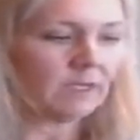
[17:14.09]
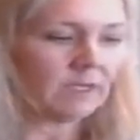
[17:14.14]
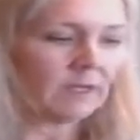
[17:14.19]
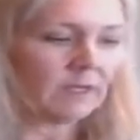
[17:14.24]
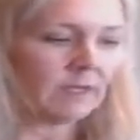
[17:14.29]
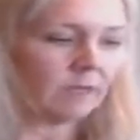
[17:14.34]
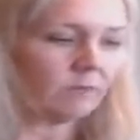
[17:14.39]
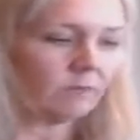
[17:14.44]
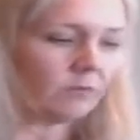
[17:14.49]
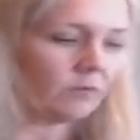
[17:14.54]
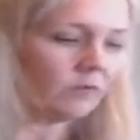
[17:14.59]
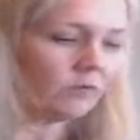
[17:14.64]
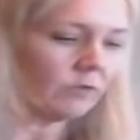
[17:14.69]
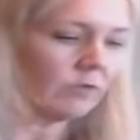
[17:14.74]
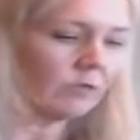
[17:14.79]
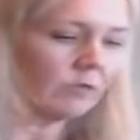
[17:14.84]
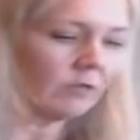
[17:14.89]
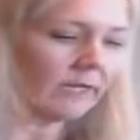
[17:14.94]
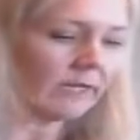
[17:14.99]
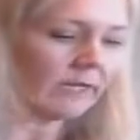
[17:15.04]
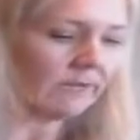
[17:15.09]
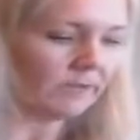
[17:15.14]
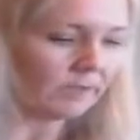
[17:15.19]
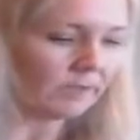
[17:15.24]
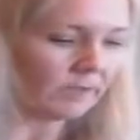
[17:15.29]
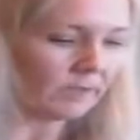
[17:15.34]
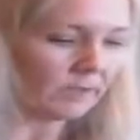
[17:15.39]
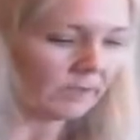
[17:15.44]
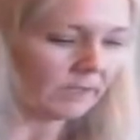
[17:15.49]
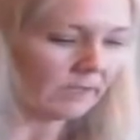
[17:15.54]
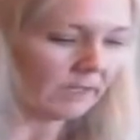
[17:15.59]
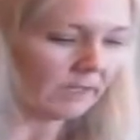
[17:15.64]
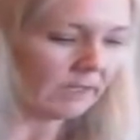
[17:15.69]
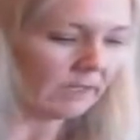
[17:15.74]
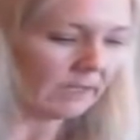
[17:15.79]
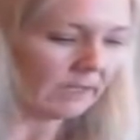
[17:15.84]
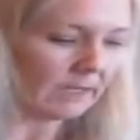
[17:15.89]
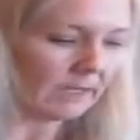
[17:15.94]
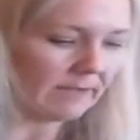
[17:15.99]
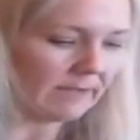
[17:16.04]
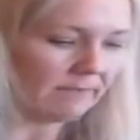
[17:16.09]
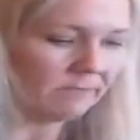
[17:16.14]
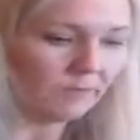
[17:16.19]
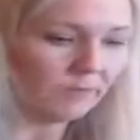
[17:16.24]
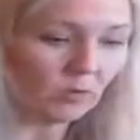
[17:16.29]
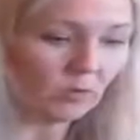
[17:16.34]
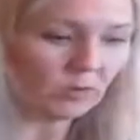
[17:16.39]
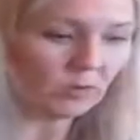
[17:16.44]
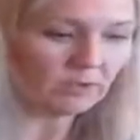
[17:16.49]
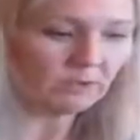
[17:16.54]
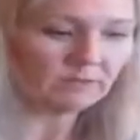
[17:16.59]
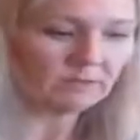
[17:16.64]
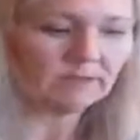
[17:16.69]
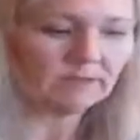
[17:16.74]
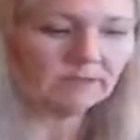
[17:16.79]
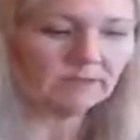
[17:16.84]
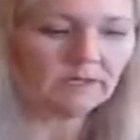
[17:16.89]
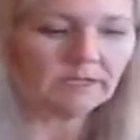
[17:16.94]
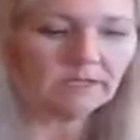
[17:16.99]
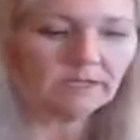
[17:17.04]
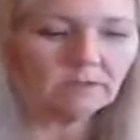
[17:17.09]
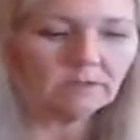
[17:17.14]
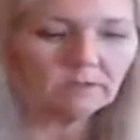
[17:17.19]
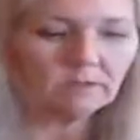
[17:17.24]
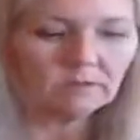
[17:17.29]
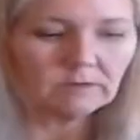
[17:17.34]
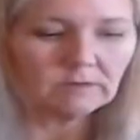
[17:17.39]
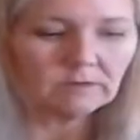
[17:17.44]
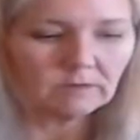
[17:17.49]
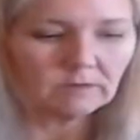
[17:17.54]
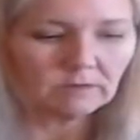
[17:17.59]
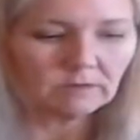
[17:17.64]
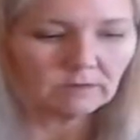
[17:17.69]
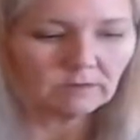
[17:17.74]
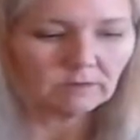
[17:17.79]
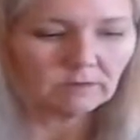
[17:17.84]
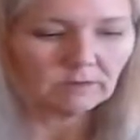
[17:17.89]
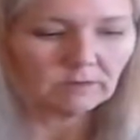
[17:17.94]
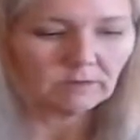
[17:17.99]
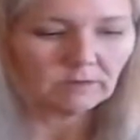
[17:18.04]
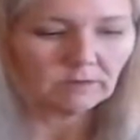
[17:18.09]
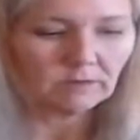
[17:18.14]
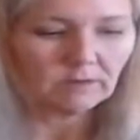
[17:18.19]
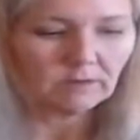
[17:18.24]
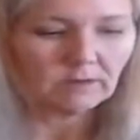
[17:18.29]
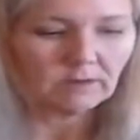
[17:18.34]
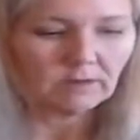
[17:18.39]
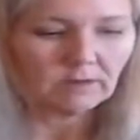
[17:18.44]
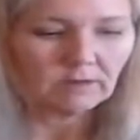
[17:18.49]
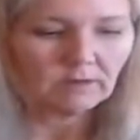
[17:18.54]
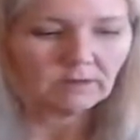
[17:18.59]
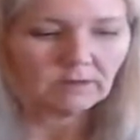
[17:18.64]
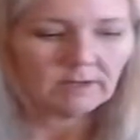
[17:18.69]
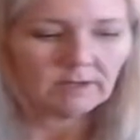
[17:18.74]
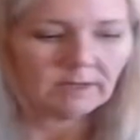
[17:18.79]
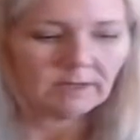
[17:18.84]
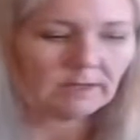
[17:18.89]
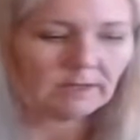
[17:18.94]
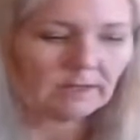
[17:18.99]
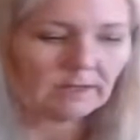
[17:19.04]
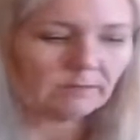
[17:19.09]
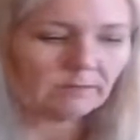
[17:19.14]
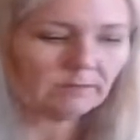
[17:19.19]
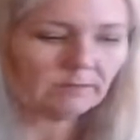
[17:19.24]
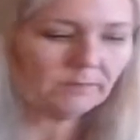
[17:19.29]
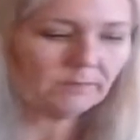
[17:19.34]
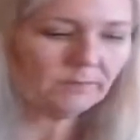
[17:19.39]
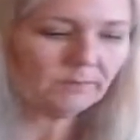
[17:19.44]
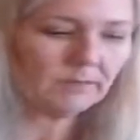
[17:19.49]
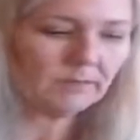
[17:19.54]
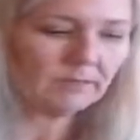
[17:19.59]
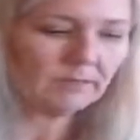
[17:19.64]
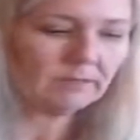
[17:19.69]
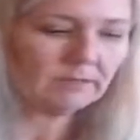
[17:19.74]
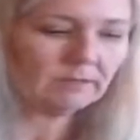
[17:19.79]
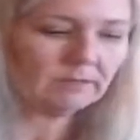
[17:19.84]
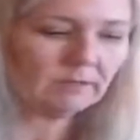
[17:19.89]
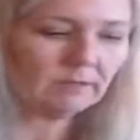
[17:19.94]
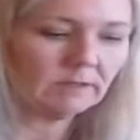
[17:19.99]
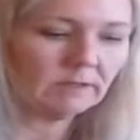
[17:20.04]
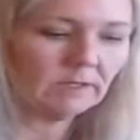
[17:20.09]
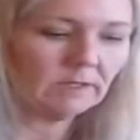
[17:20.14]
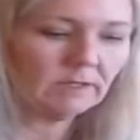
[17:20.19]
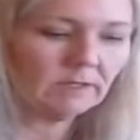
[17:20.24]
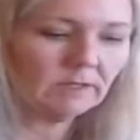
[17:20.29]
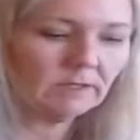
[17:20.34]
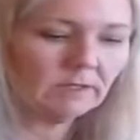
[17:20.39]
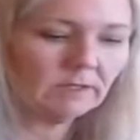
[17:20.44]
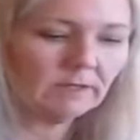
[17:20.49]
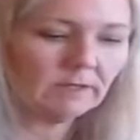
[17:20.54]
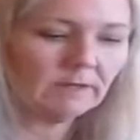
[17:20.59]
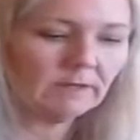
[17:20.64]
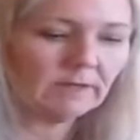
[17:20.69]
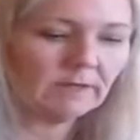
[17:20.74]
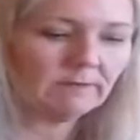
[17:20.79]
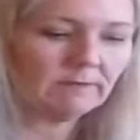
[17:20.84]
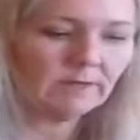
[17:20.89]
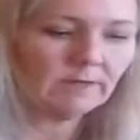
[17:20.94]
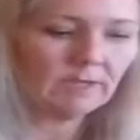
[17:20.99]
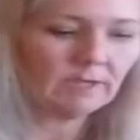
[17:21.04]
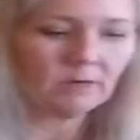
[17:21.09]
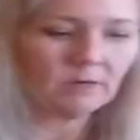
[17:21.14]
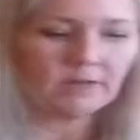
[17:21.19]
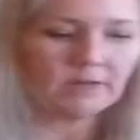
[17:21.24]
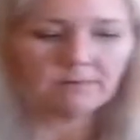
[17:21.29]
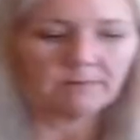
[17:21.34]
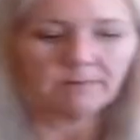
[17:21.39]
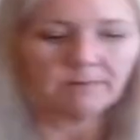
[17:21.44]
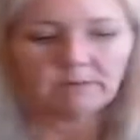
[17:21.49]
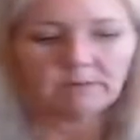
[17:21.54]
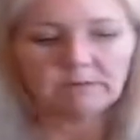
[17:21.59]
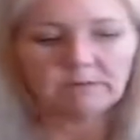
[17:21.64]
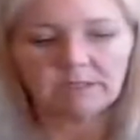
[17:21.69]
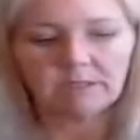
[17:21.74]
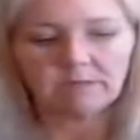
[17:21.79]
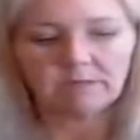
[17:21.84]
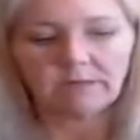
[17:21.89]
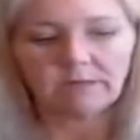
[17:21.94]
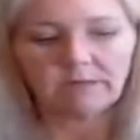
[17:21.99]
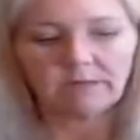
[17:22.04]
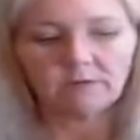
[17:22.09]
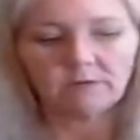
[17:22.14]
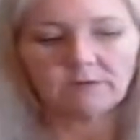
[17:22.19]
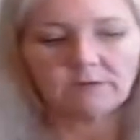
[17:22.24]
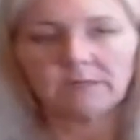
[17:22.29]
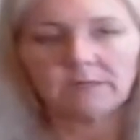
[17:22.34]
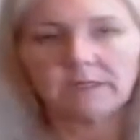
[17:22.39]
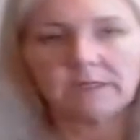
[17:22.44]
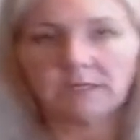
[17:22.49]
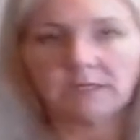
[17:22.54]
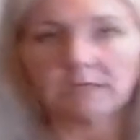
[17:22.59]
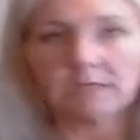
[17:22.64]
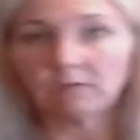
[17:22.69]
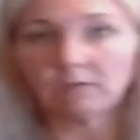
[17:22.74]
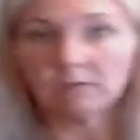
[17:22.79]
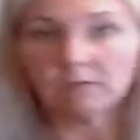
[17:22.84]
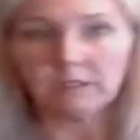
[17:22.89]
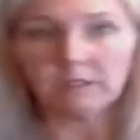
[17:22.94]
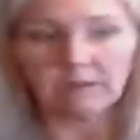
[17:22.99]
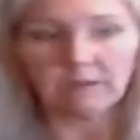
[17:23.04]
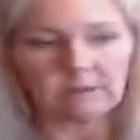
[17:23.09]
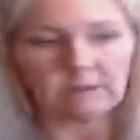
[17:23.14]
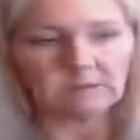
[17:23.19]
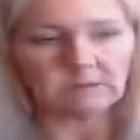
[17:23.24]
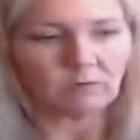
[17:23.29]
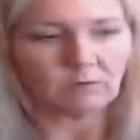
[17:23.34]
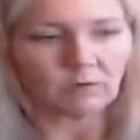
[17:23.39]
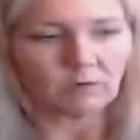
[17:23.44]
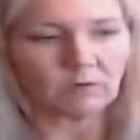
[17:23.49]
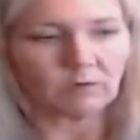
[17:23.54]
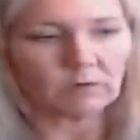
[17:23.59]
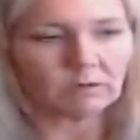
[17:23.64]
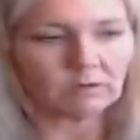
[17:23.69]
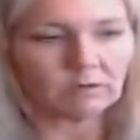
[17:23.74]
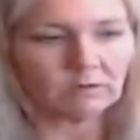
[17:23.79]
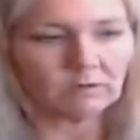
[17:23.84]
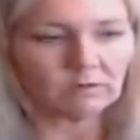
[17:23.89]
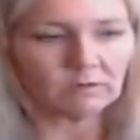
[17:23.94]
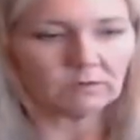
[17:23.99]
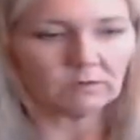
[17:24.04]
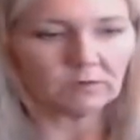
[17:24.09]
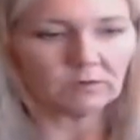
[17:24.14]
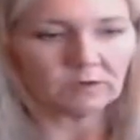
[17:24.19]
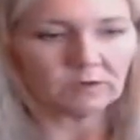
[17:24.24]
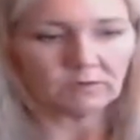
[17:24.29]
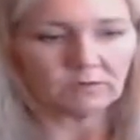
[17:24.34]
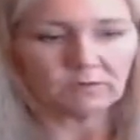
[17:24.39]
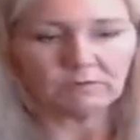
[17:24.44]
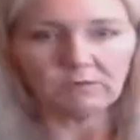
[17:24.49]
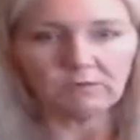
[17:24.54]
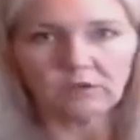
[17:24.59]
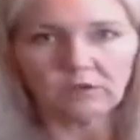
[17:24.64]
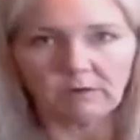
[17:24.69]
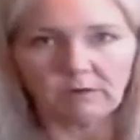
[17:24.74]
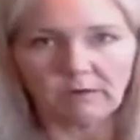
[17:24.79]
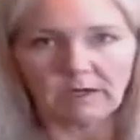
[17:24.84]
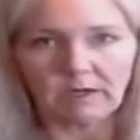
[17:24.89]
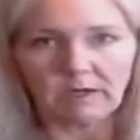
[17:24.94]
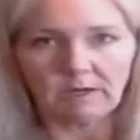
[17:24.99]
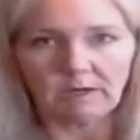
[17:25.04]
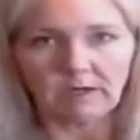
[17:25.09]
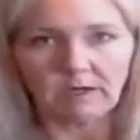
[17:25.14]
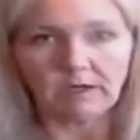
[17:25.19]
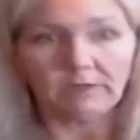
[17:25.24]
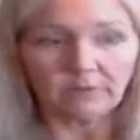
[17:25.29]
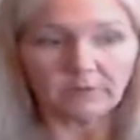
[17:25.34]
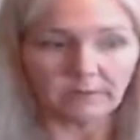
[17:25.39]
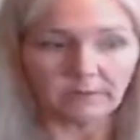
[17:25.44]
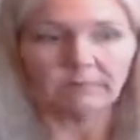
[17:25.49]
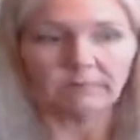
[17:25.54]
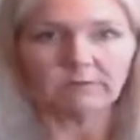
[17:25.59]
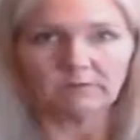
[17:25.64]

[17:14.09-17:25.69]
And it works really great if you put, like, I have boards that I use, and I put this on here, and then I video it and post it in my group, and then I usually get lots more orders just from showing other people's